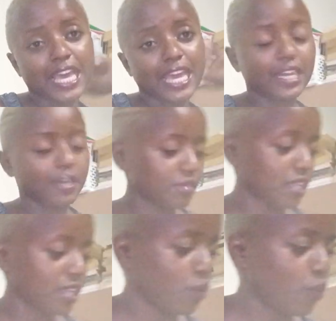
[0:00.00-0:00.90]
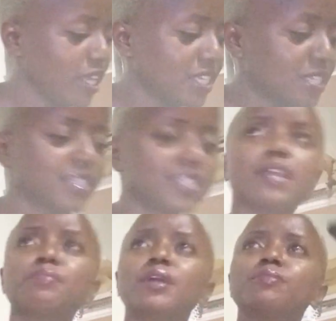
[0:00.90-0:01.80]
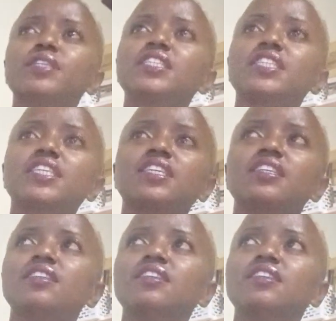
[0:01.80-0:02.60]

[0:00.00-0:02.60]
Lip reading: And wait, Silabda Amniski.